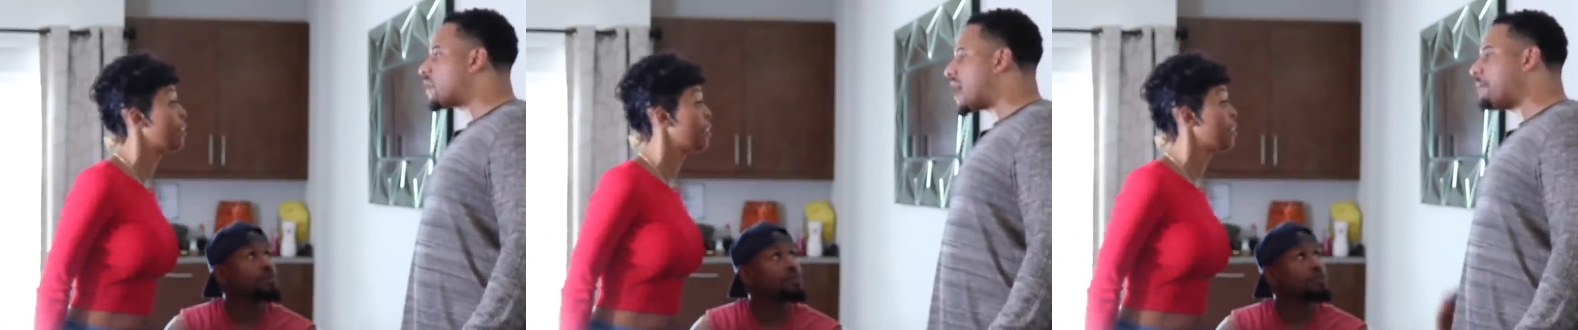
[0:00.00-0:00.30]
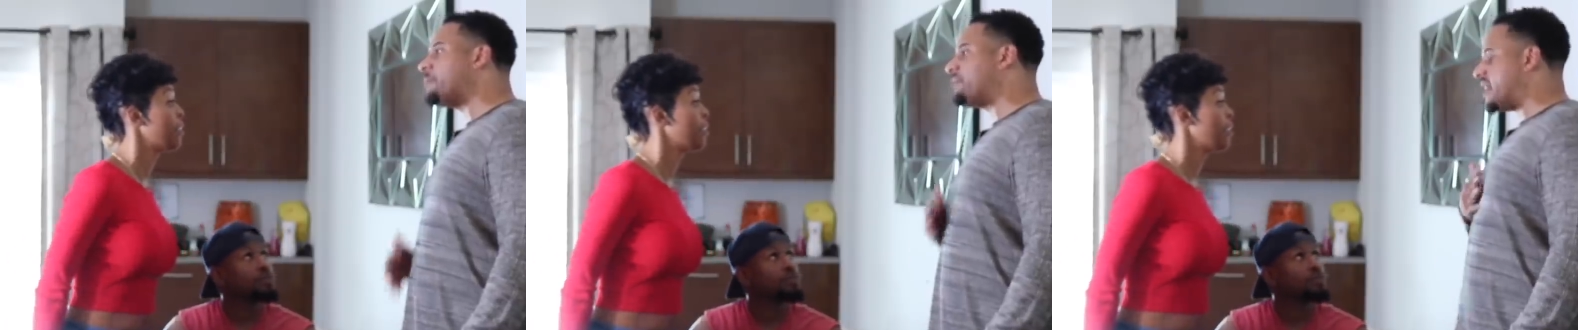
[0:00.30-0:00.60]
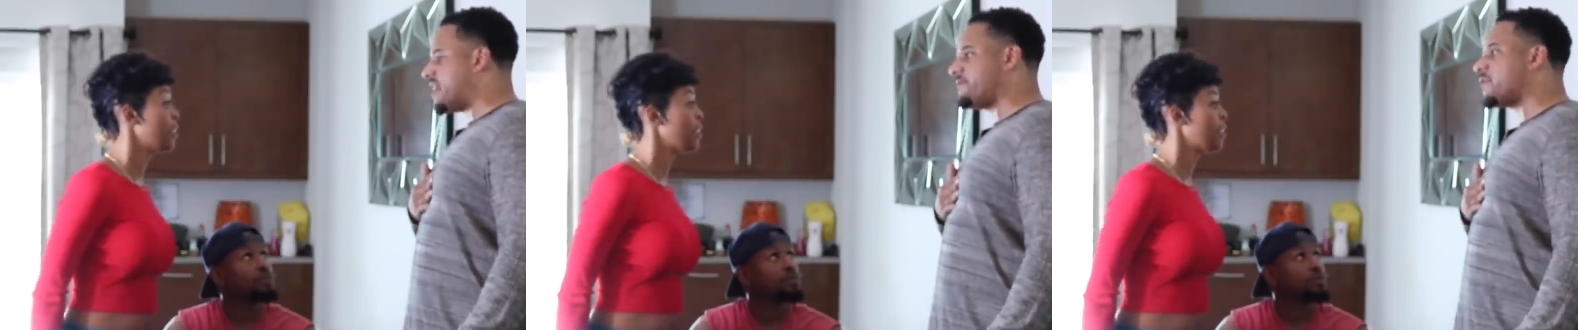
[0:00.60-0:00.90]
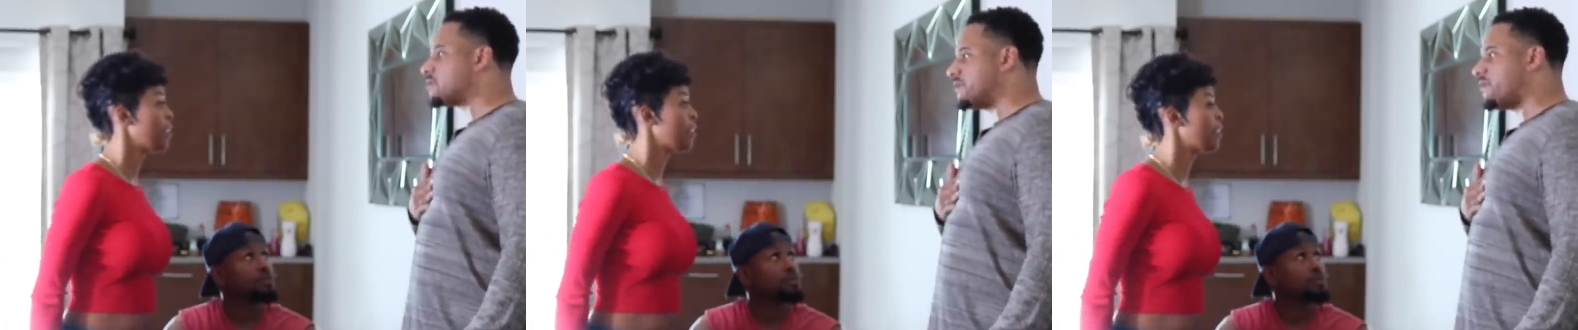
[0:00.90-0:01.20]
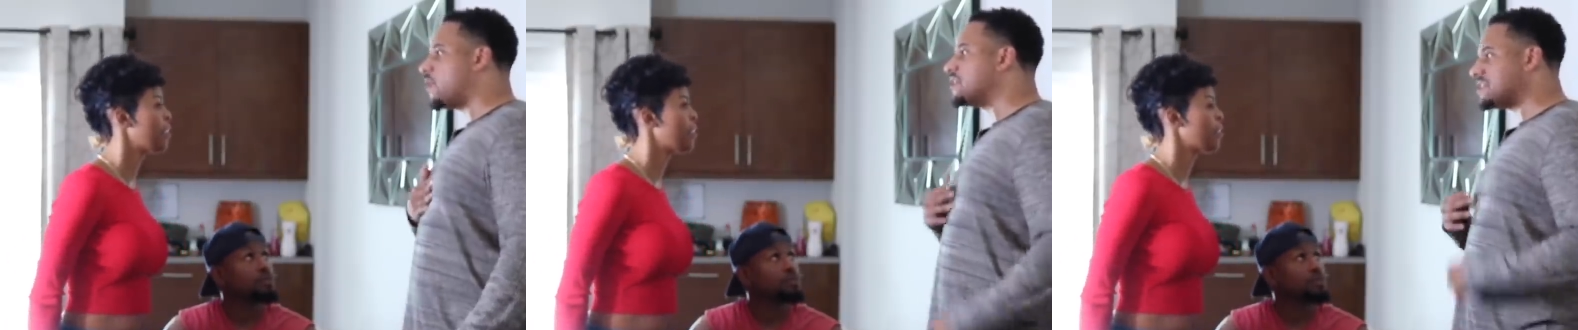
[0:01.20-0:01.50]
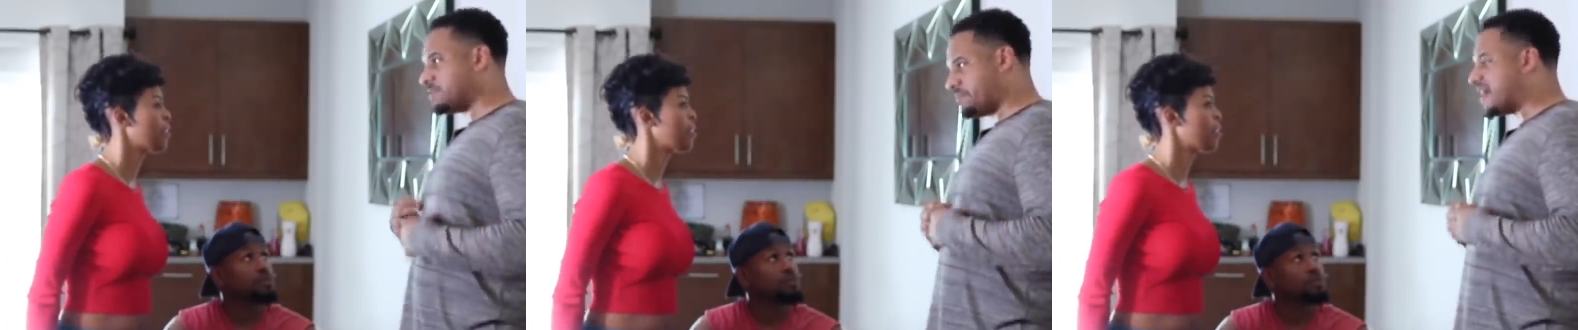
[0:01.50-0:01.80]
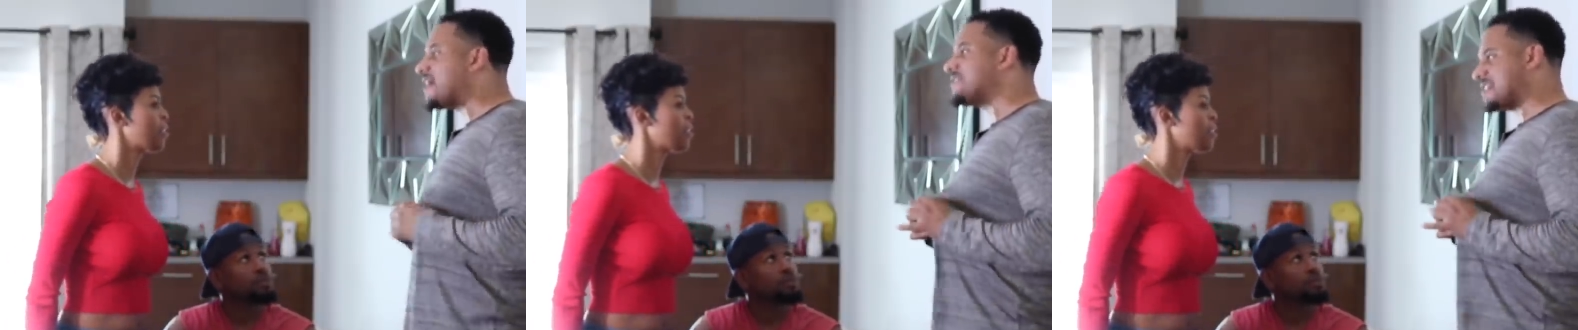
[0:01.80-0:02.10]
Speaker 1: Okay, I'm a player, first of all. This is
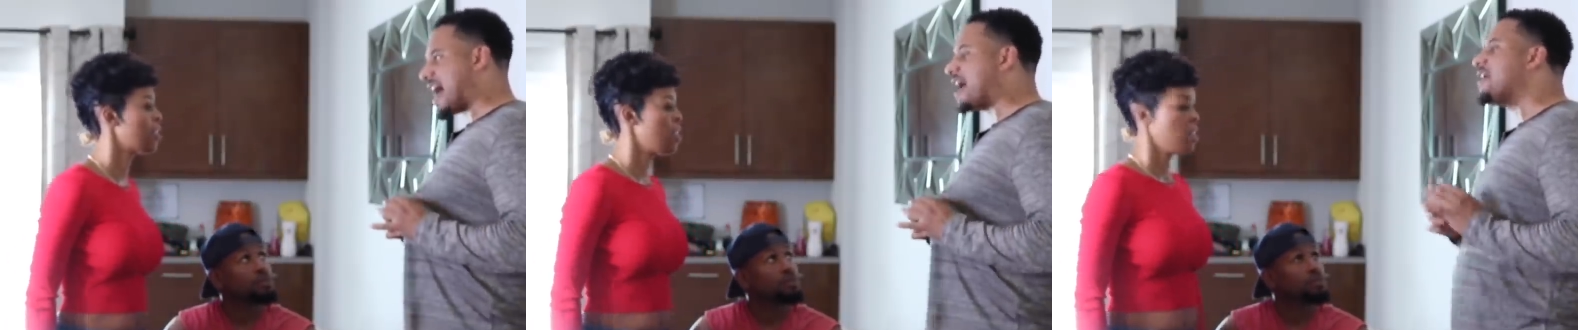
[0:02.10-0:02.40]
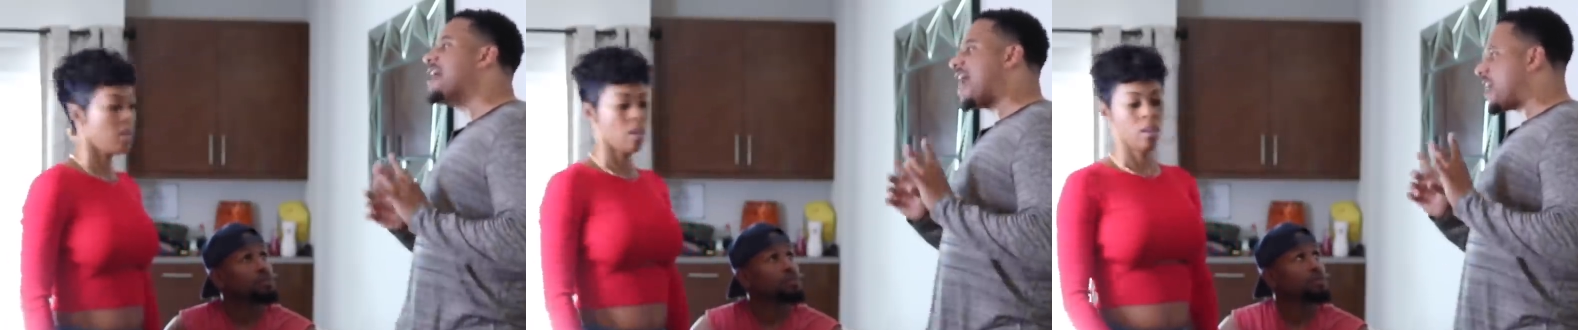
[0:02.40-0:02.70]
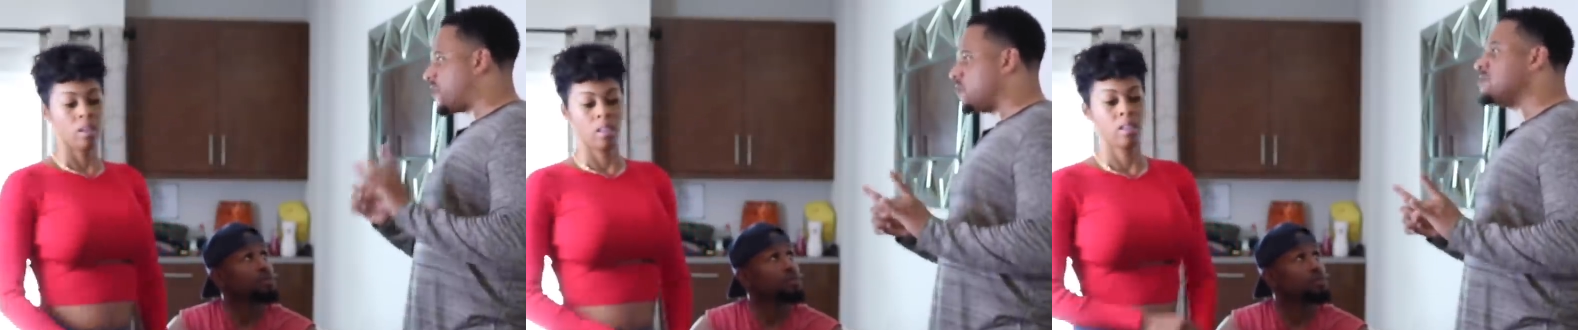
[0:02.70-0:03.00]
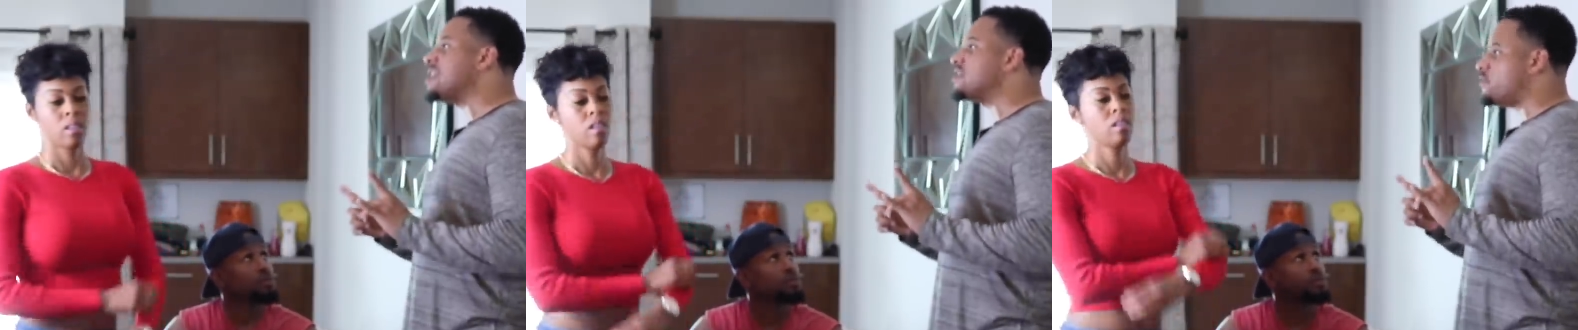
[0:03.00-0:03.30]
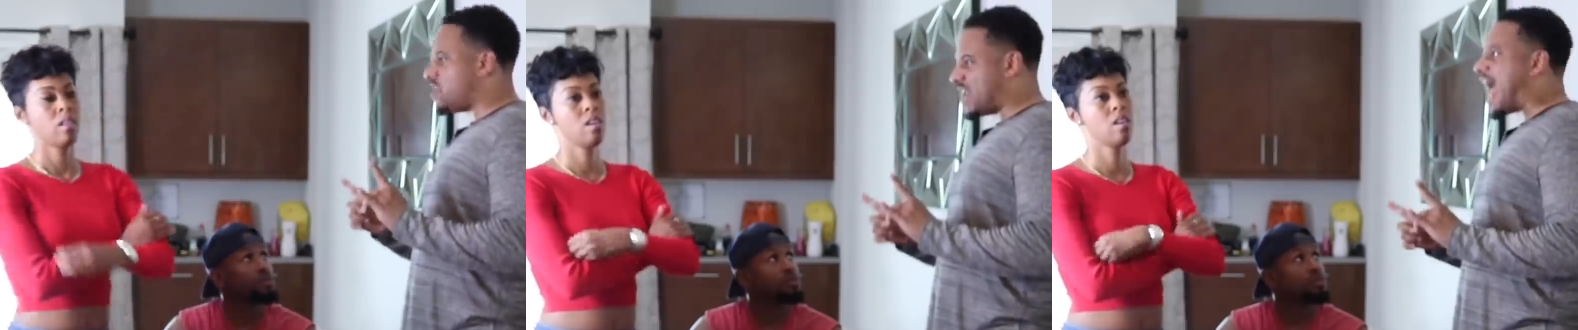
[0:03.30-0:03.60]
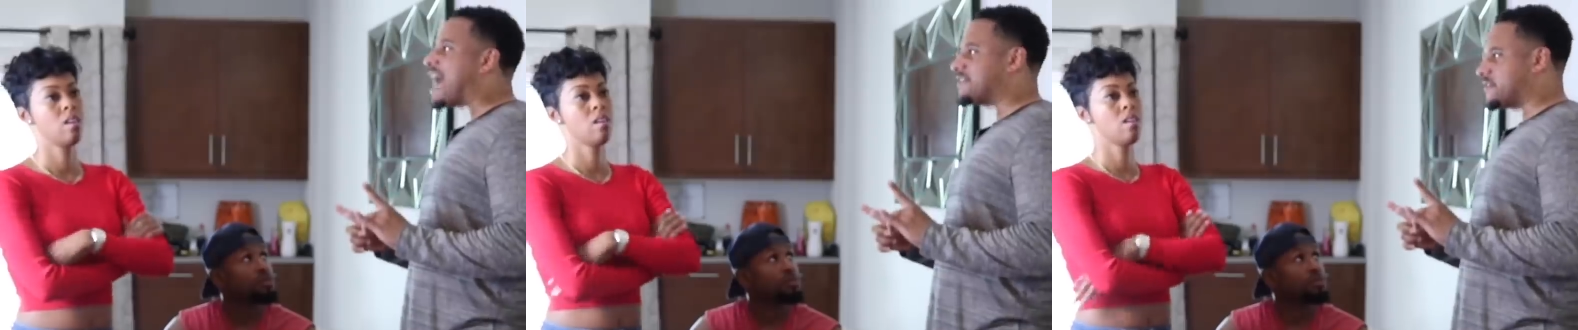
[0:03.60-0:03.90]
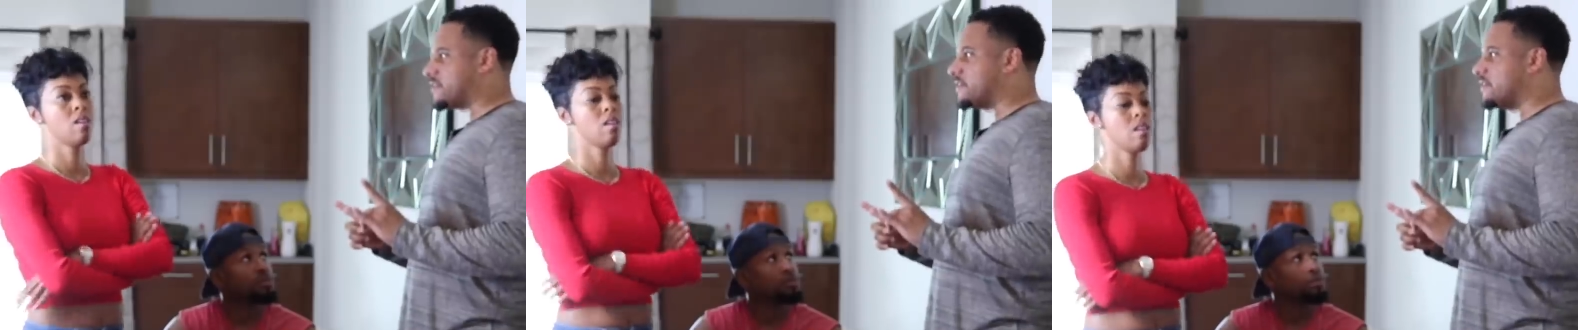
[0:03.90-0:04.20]
player time, and you need to
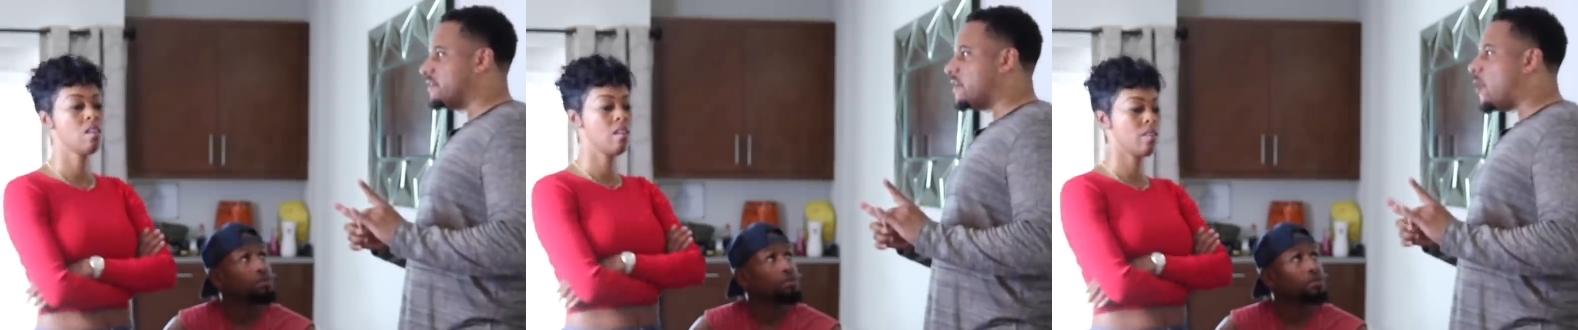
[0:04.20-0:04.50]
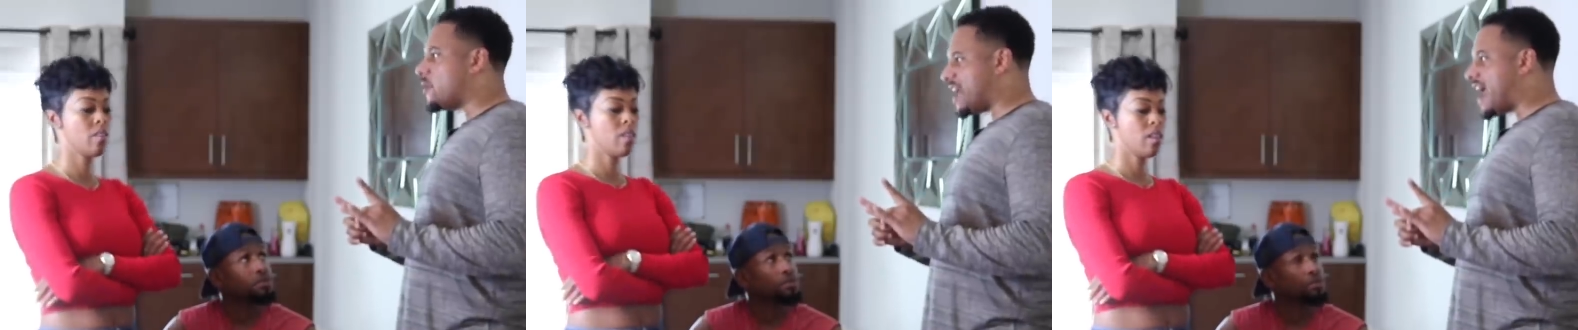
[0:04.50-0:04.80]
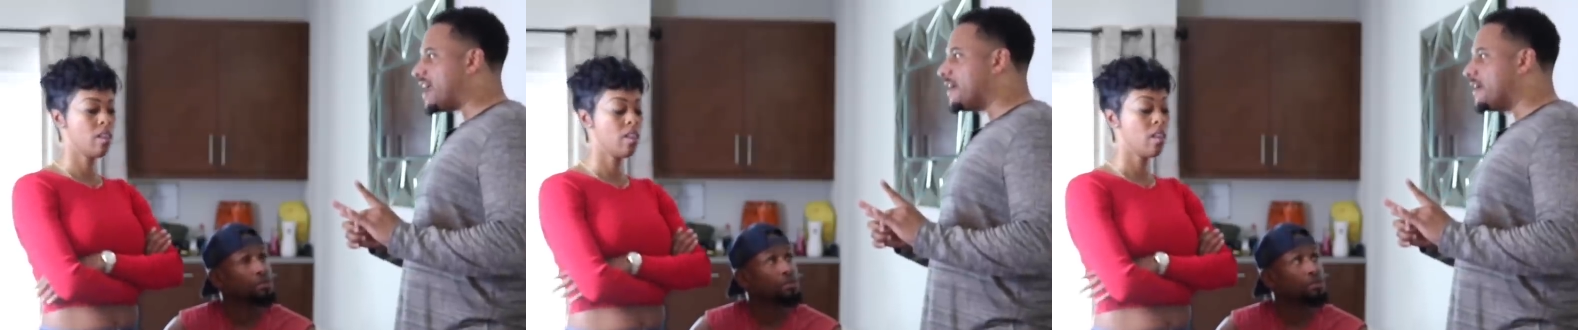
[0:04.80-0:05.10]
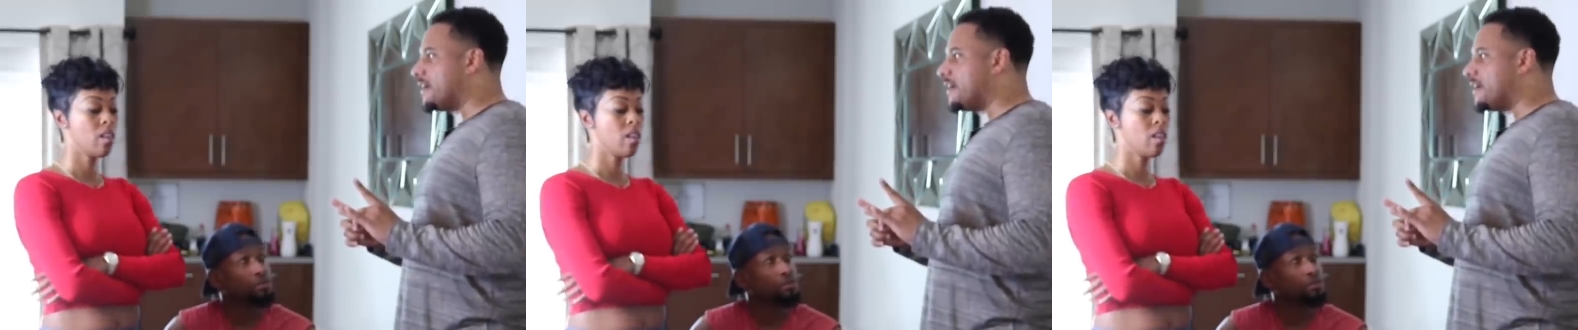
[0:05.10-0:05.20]
relax, okay?